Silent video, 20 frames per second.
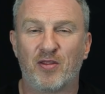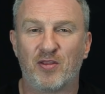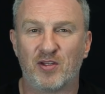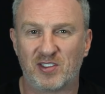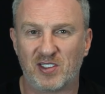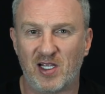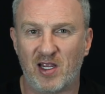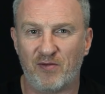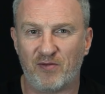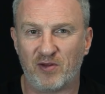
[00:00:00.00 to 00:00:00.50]
the
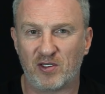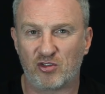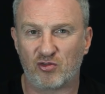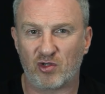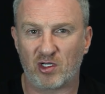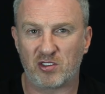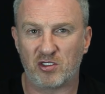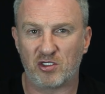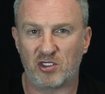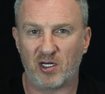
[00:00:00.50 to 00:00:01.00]
safest
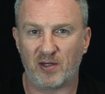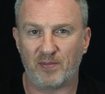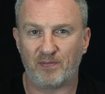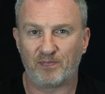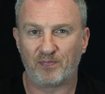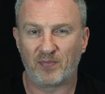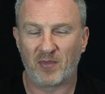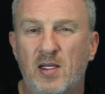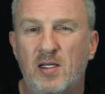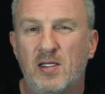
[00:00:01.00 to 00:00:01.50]
strategy.
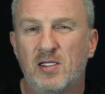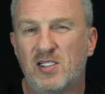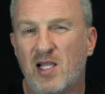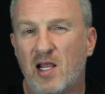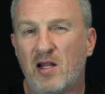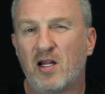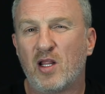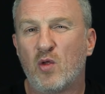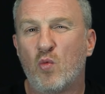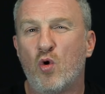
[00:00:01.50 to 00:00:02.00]

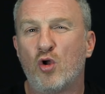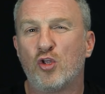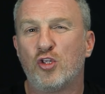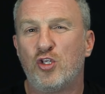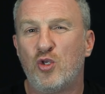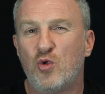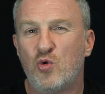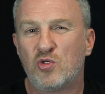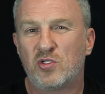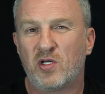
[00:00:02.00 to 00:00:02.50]
Sadly, what
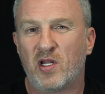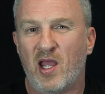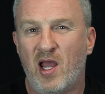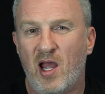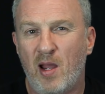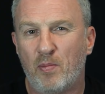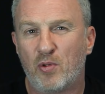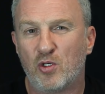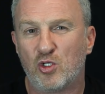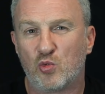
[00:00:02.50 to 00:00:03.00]
usually
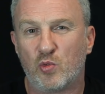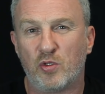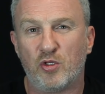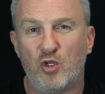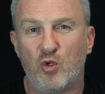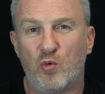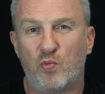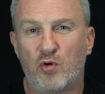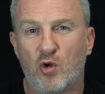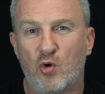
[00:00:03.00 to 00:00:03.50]
happens with
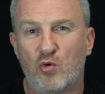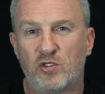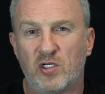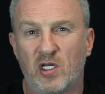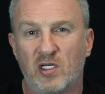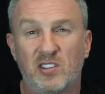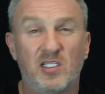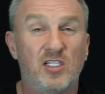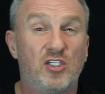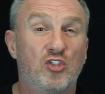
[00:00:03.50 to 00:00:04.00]
new
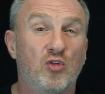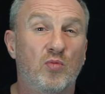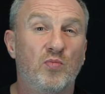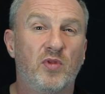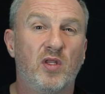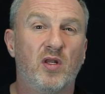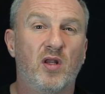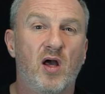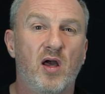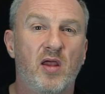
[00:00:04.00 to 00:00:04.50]
projects is
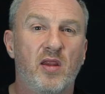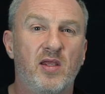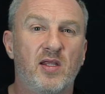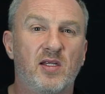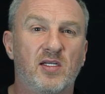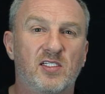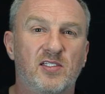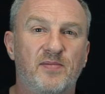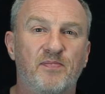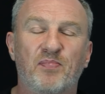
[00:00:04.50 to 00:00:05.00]
something like
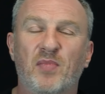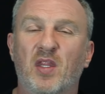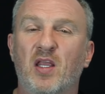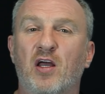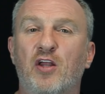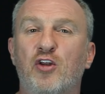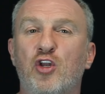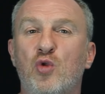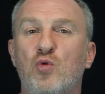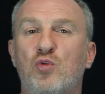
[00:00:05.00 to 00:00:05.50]
this.
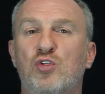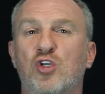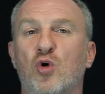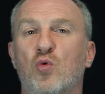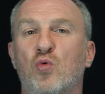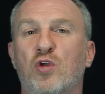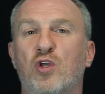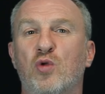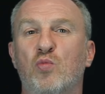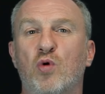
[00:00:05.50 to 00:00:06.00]
A new
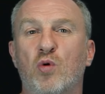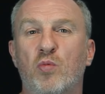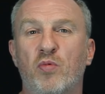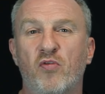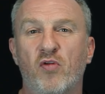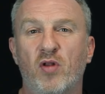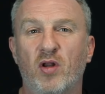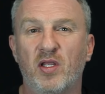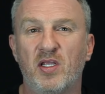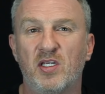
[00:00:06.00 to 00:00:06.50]
token will be
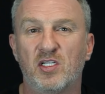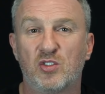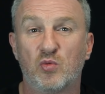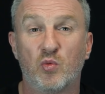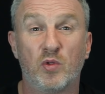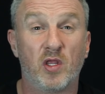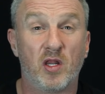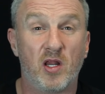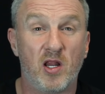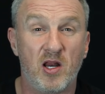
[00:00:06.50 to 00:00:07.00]
released
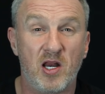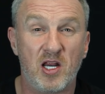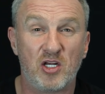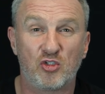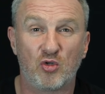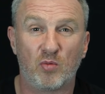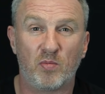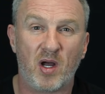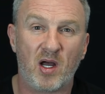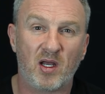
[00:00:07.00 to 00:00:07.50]
with an
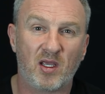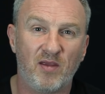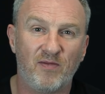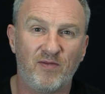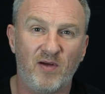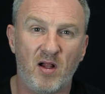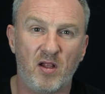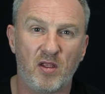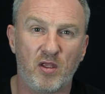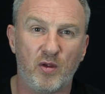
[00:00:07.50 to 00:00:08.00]
initial market
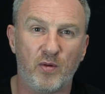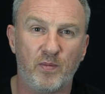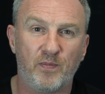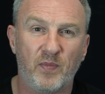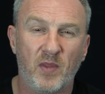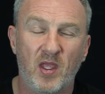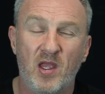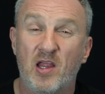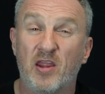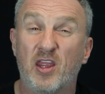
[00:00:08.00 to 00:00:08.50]
value.
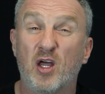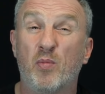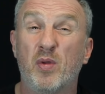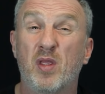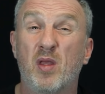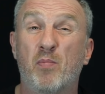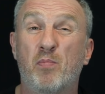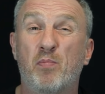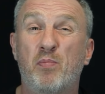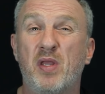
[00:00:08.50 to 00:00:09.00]
There'll be
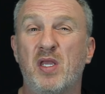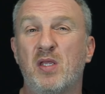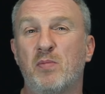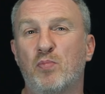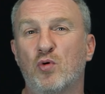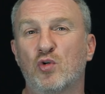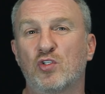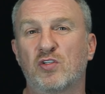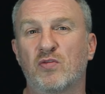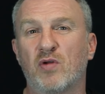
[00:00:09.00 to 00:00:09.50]
a big
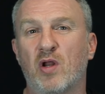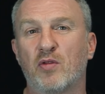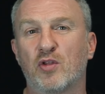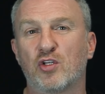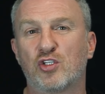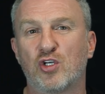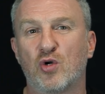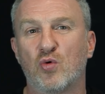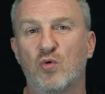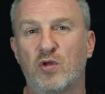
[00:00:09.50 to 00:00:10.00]
buzz around the
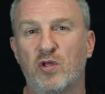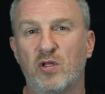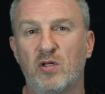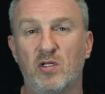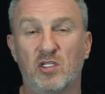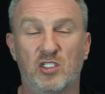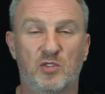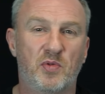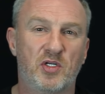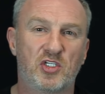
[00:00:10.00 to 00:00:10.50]
token,
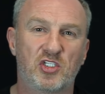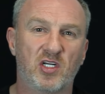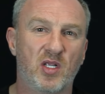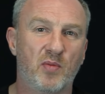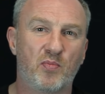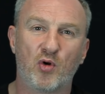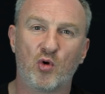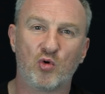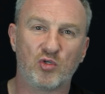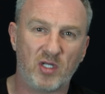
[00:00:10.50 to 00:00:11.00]
especially a
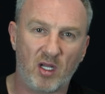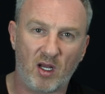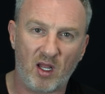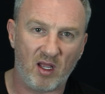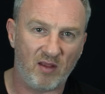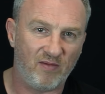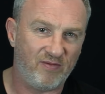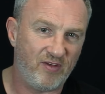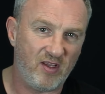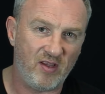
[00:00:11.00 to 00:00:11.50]
project
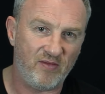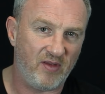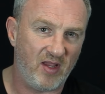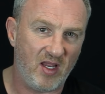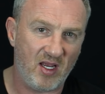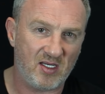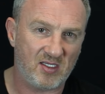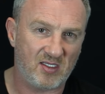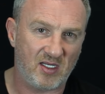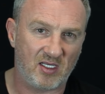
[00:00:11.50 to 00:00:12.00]
like
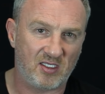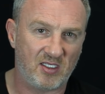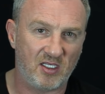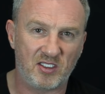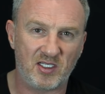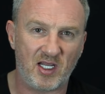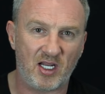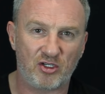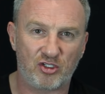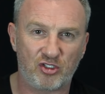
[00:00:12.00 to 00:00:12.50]
VVS that's
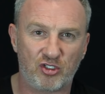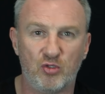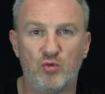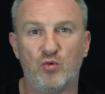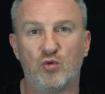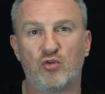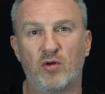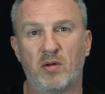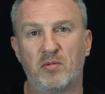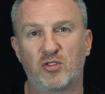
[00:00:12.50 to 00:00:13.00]
attached to
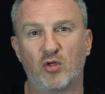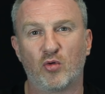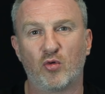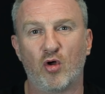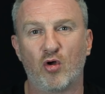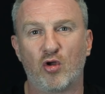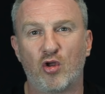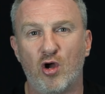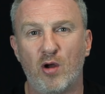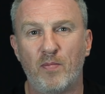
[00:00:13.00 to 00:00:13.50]

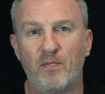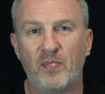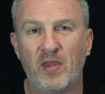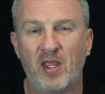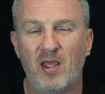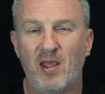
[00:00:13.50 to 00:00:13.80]
Crypto.com.